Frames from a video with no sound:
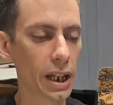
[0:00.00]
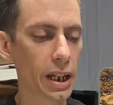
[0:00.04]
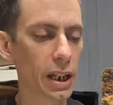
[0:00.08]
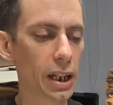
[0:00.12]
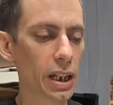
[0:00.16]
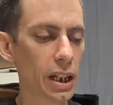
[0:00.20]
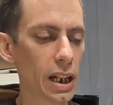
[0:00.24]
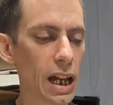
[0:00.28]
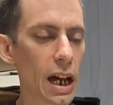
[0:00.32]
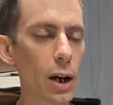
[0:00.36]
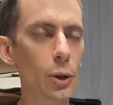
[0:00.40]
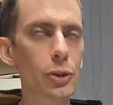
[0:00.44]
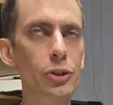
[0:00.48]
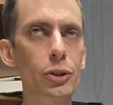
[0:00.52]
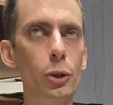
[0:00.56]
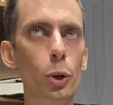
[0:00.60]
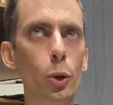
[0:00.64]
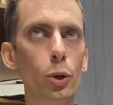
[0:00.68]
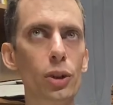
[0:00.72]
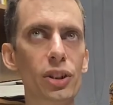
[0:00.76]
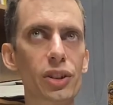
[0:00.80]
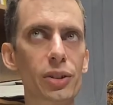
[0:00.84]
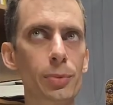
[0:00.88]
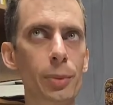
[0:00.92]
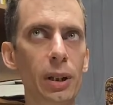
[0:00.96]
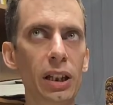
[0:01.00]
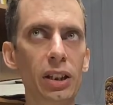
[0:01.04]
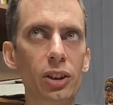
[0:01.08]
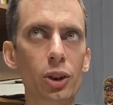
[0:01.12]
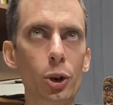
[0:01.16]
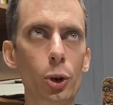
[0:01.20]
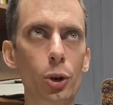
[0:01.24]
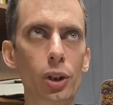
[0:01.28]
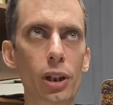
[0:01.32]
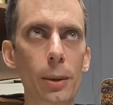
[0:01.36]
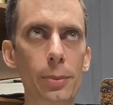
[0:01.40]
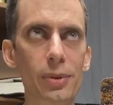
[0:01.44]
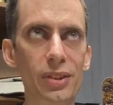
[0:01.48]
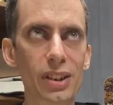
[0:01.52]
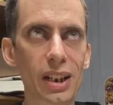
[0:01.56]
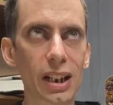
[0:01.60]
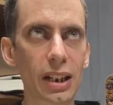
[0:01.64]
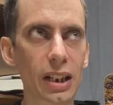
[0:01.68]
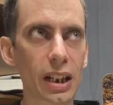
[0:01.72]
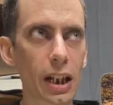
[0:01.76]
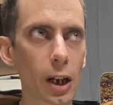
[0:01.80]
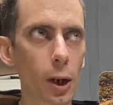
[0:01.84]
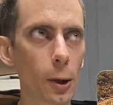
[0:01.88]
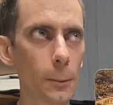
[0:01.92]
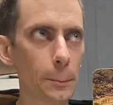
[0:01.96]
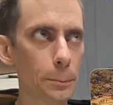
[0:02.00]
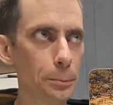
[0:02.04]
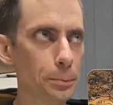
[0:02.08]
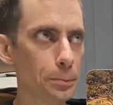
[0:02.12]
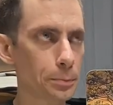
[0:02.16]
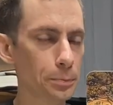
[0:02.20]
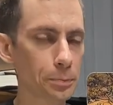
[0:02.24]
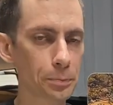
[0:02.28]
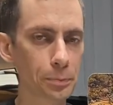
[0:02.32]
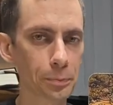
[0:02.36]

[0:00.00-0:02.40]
A household is being turned upside down.